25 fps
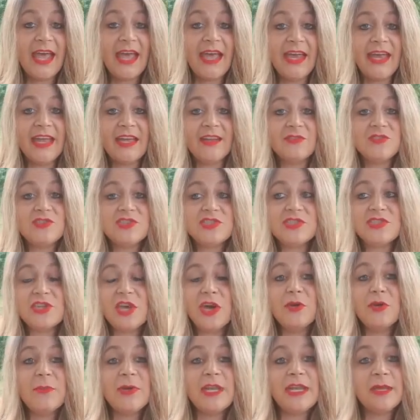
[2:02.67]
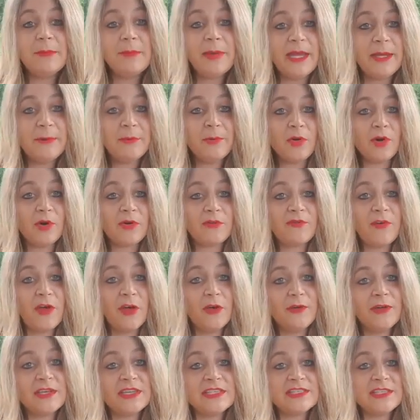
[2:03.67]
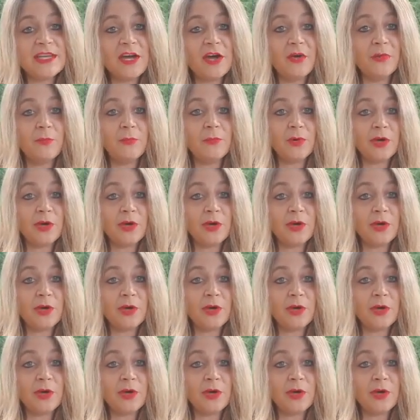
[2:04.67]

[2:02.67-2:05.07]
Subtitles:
And so many people are focused on